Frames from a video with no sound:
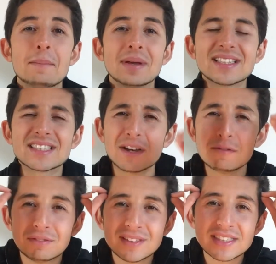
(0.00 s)
because
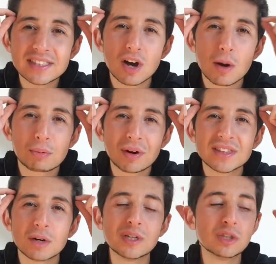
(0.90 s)
convincing our
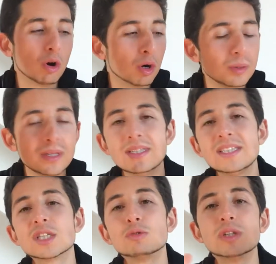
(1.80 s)
brain that we not only
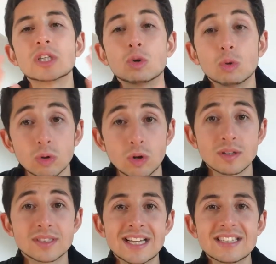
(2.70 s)
need to recall
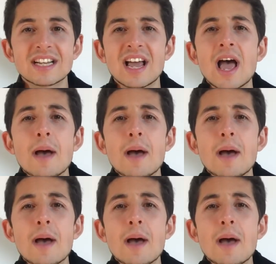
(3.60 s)
content,